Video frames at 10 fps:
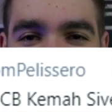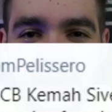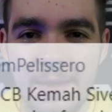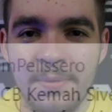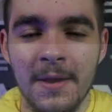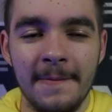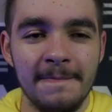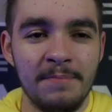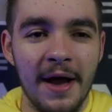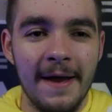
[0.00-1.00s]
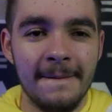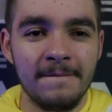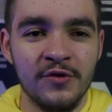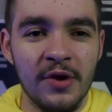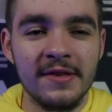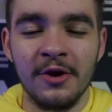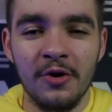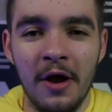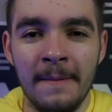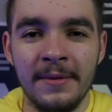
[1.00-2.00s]
camp by dressing
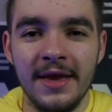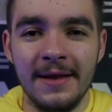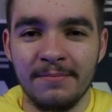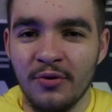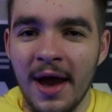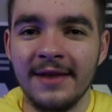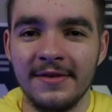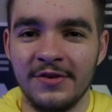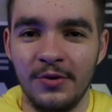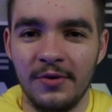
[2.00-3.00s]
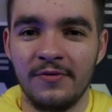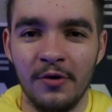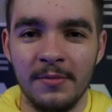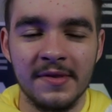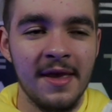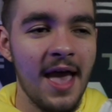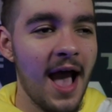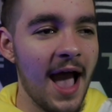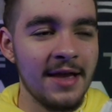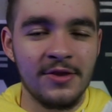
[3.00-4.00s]
her up in practice uniforms.
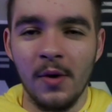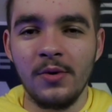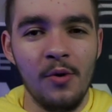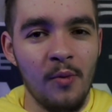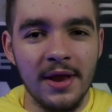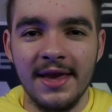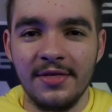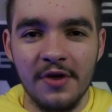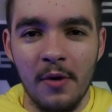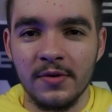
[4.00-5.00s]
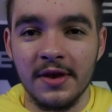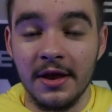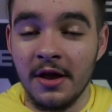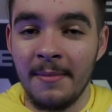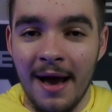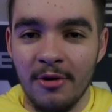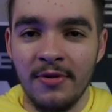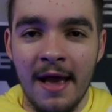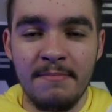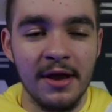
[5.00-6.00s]
I don't know what he thought was going to come out of
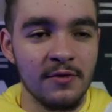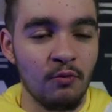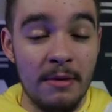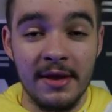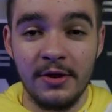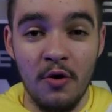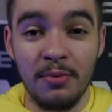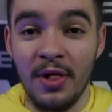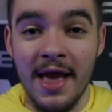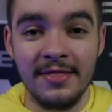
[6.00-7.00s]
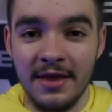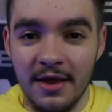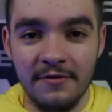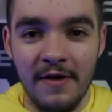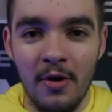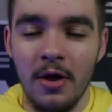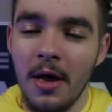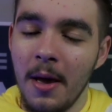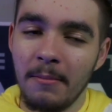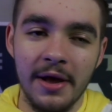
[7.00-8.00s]
that, because women don't play in the NFL,
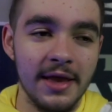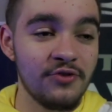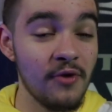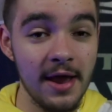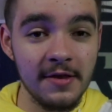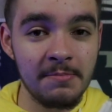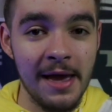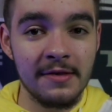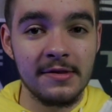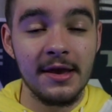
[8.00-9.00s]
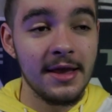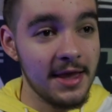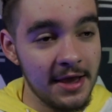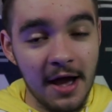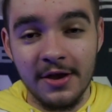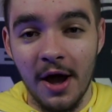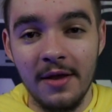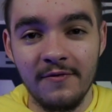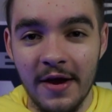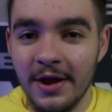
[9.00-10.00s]
but he tried his best. He got
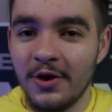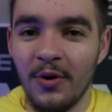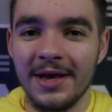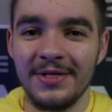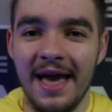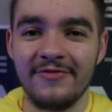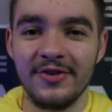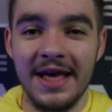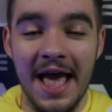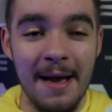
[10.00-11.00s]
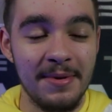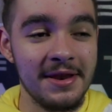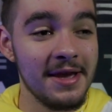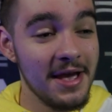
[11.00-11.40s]
cut very quickly after that happened.